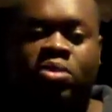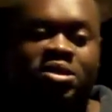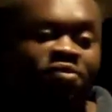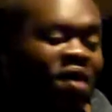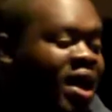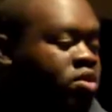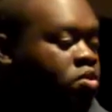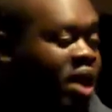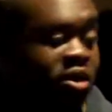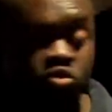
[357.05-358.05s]
Because if I had
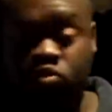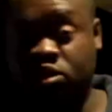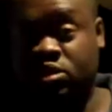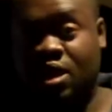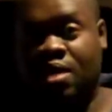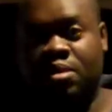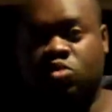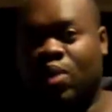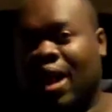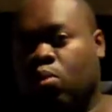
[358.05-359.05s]
known how to do this,
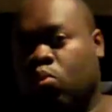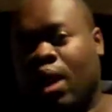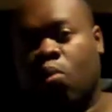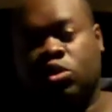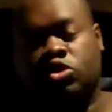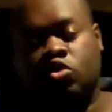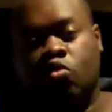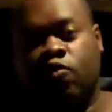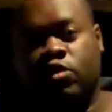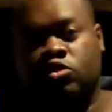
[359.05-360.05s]
because when I went to
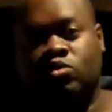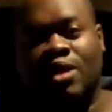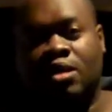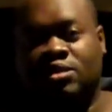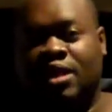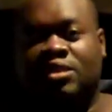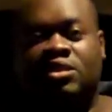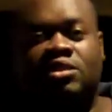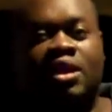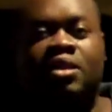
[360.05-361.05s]
school for the 2000, they didn't
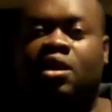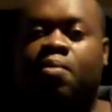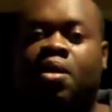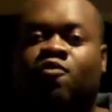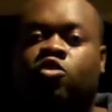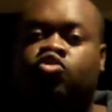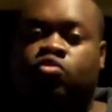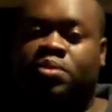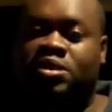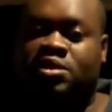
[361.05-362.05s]
teach us anything about
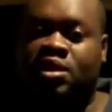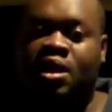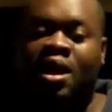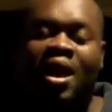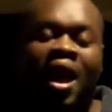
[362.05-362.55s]
virtual PC.